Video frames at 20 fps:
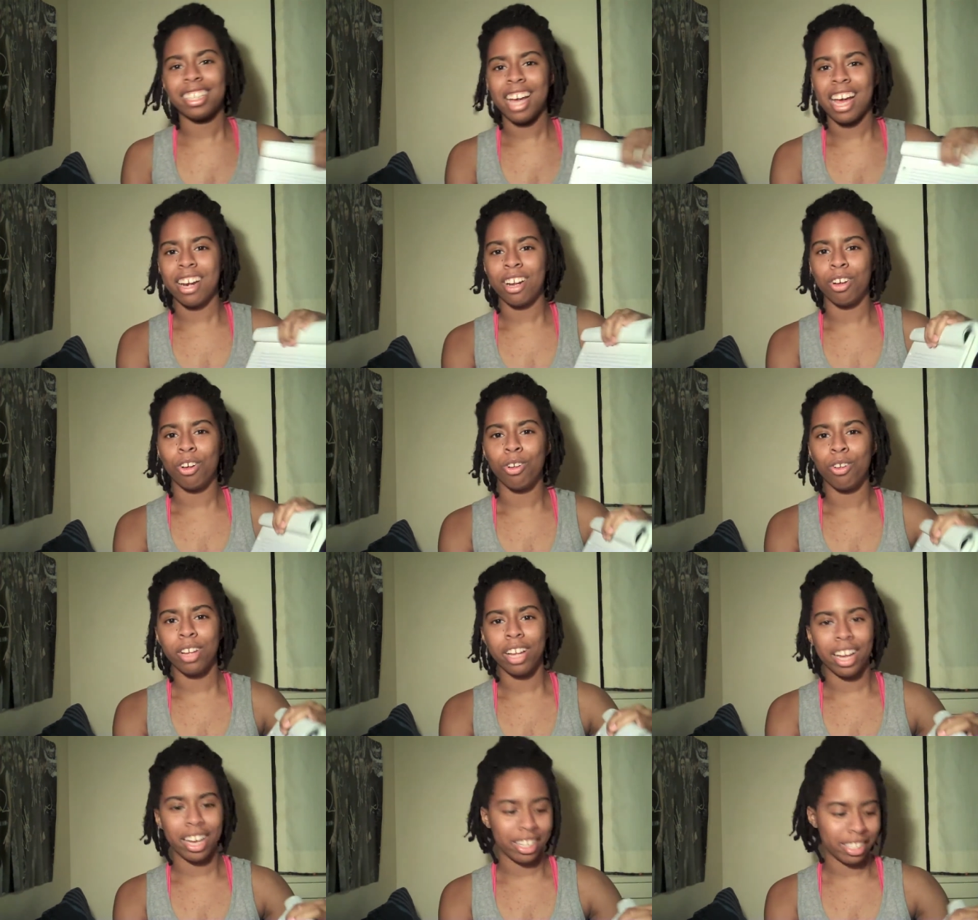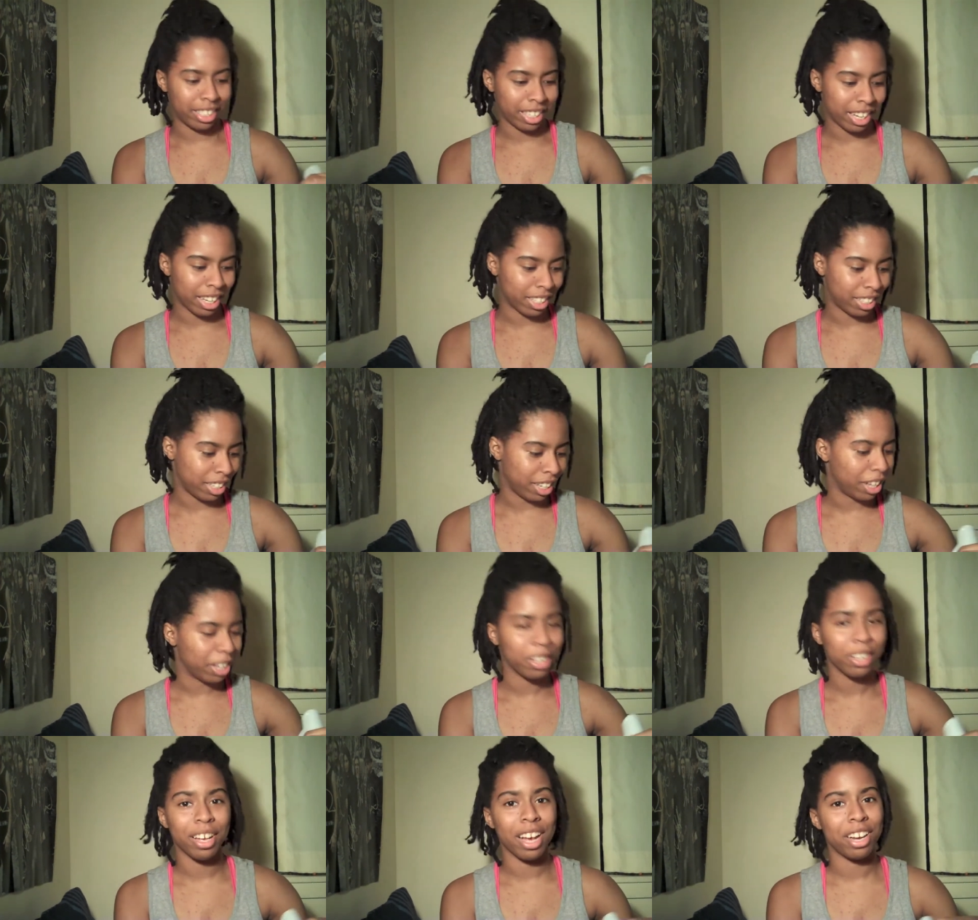he's kind of old guy
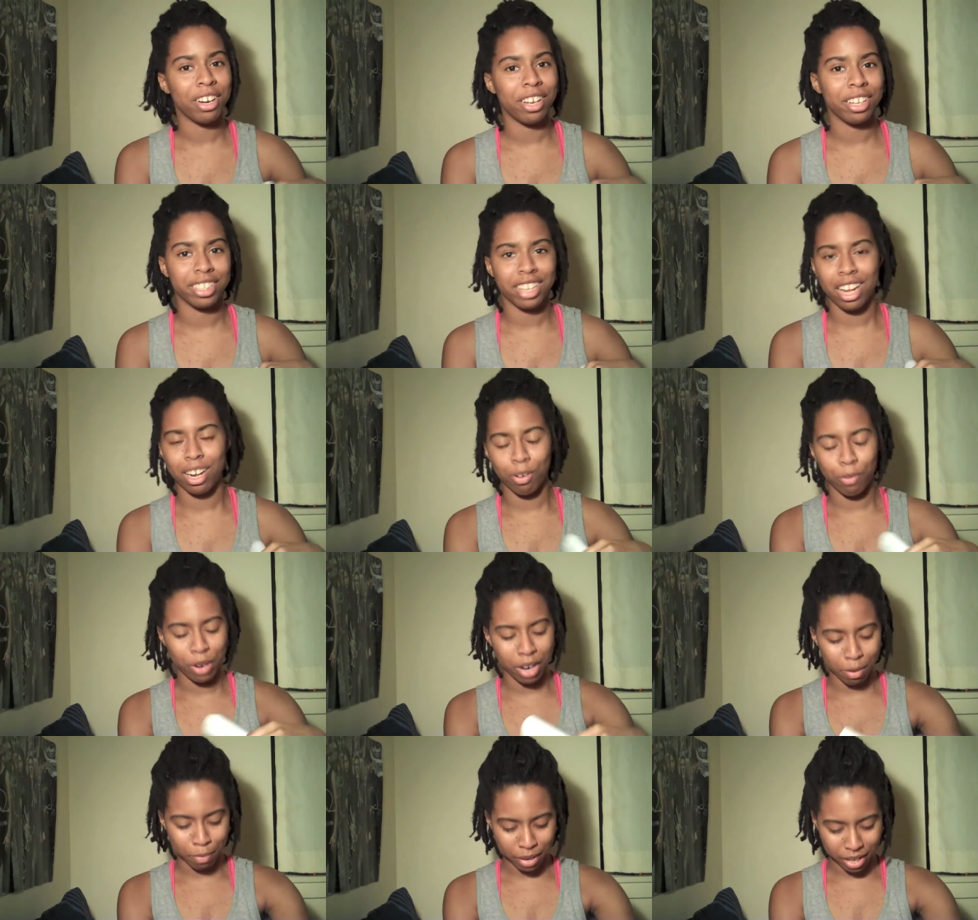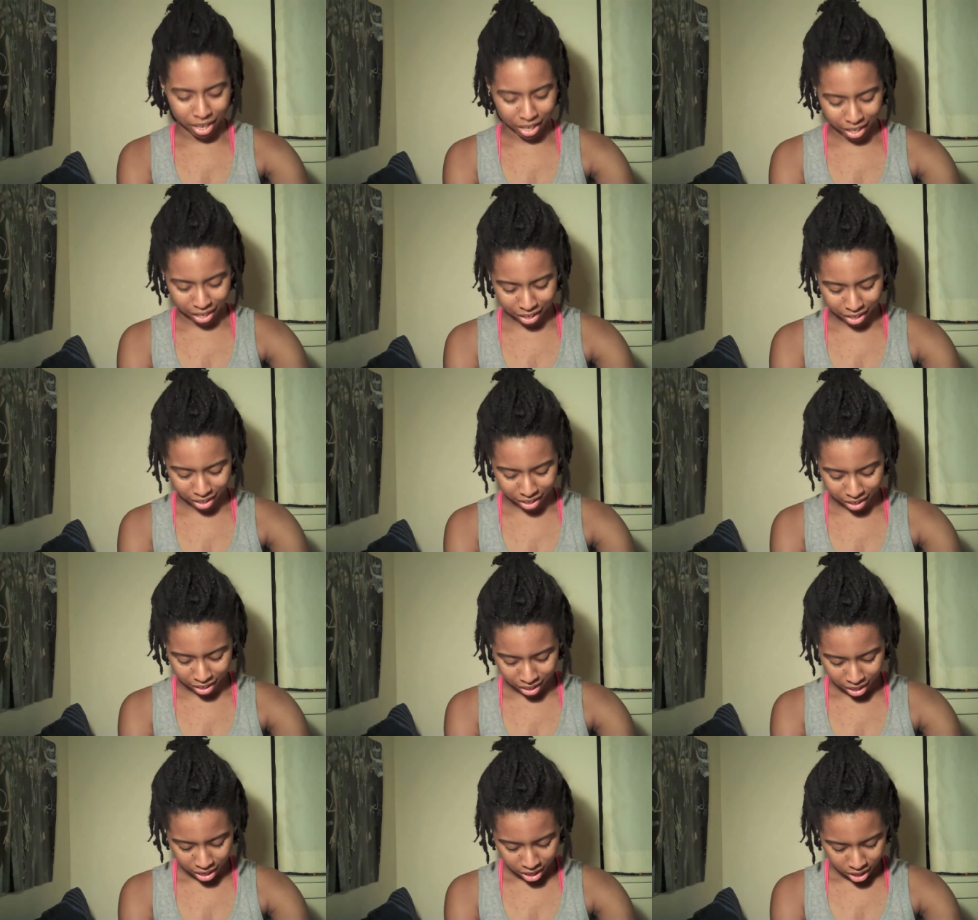sexy. I know that's kind of weird, but he
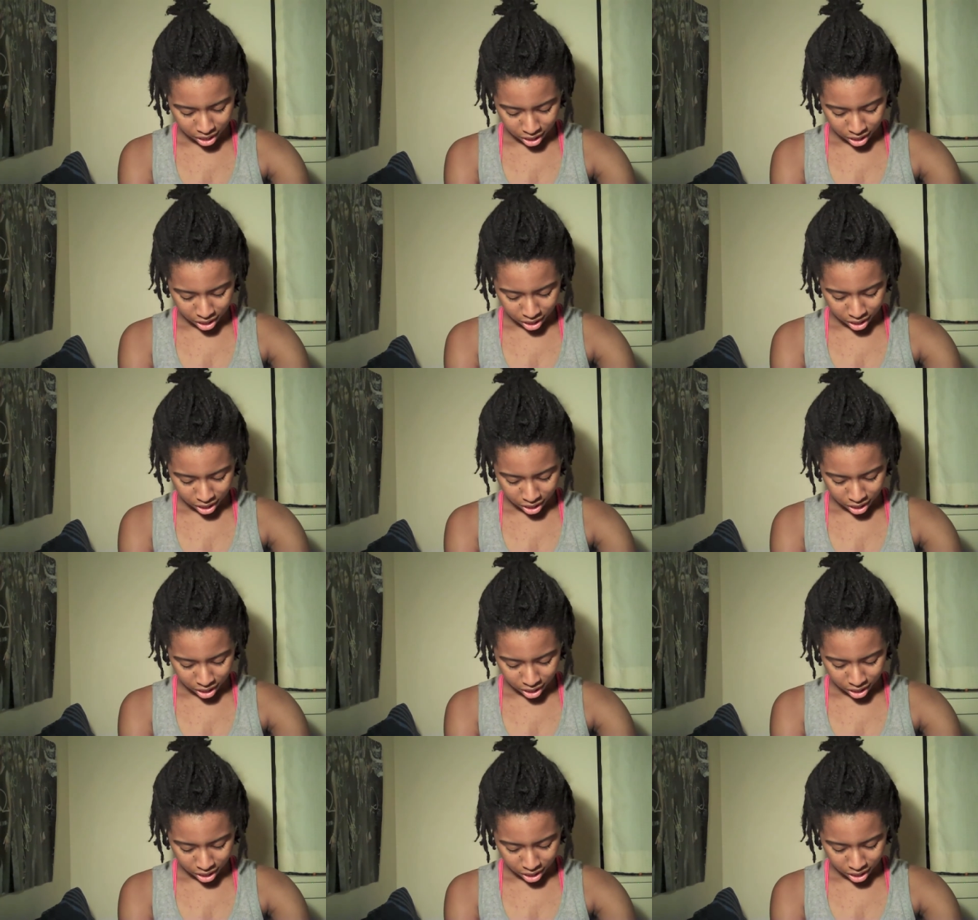is.